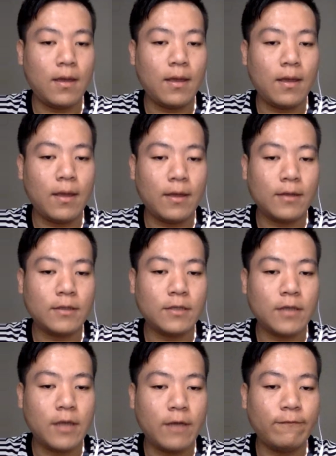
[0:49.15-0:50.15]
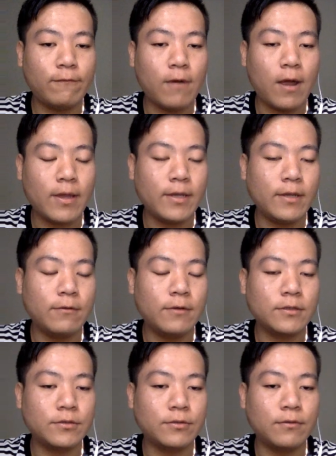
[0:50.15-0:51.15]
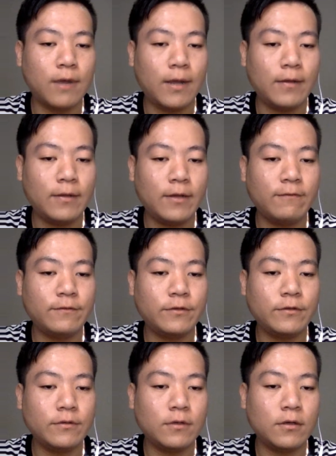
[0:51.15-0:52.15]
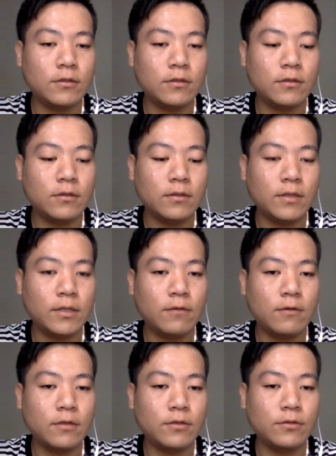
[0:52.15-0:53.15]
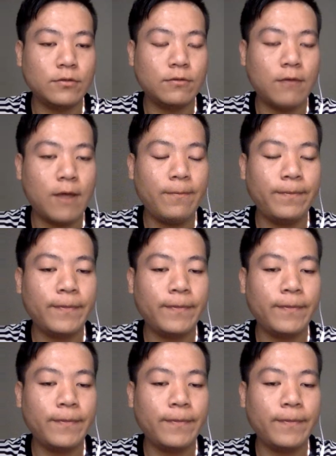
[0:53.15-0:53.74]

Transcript: and F1 equals to 1, F2 also equals to 1.